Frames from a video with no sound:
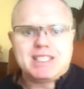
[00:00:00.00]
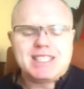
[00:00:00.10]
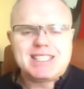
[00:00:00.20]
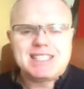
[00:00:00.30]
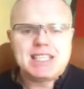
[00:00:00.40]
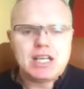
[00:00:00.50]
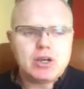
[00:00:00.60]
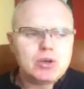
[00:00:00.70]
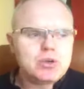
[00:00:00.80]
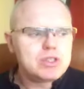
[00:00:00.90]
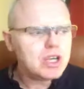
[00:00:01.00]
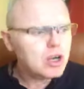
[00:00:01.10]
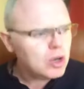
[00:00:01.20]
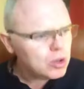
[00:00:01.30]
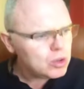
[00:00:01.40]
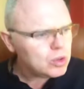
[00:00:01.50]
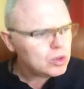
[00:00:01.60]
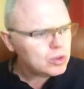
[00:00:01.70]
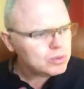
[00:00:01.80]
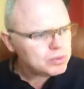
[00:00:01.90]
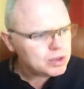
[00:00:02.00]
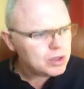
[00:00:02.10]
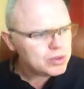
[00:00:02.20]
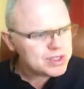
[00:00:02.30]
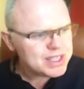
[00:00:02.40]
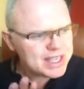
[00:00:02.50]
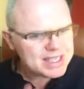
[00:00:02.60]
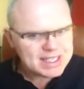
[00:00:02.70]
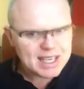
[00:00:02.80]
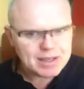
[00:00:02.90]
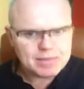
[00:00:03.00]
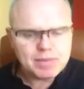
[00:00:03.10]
This slows the whole process down.